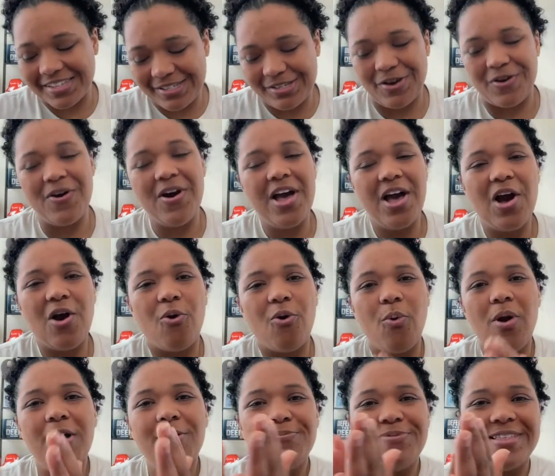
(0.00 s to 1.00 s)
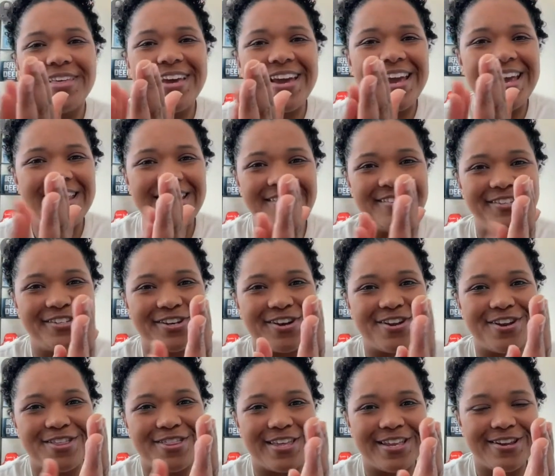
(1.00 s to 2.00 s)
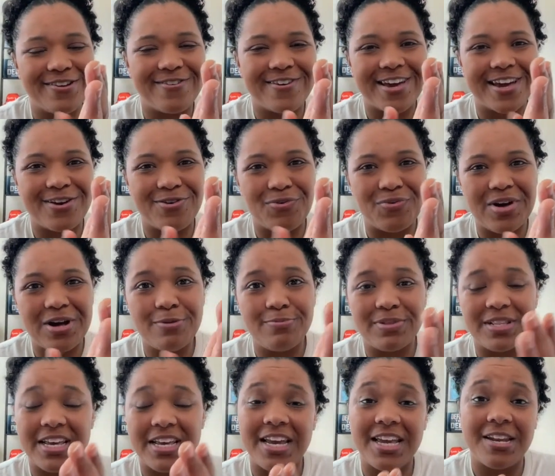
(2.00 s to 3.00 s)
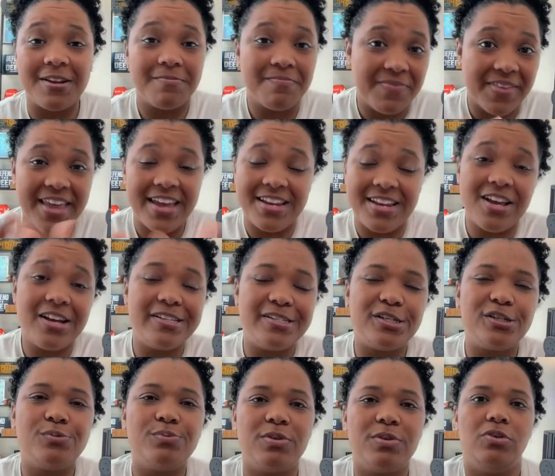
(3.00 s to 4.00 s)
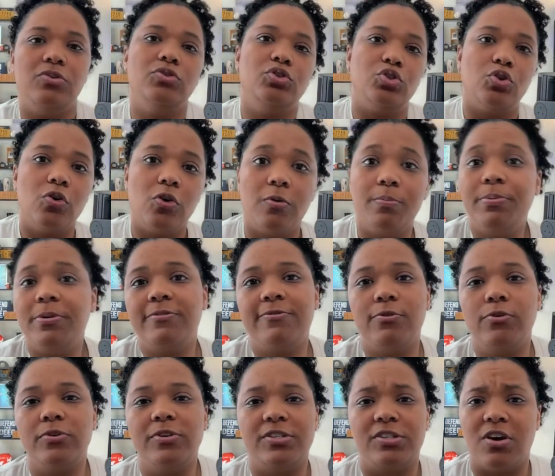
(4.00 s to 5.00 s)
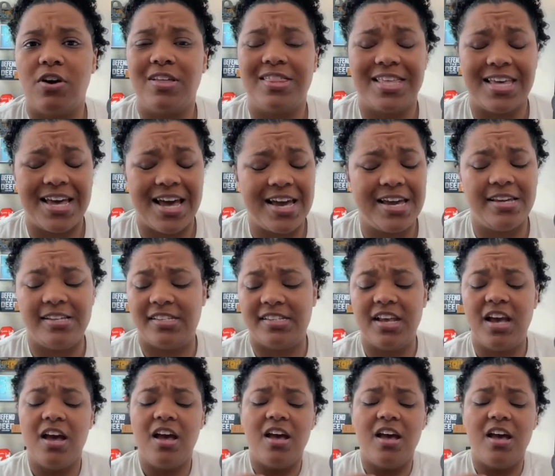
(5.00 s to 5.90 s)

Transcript: So well played, Jonathan Quick. Well played, not just with your joke, but of course on the ice.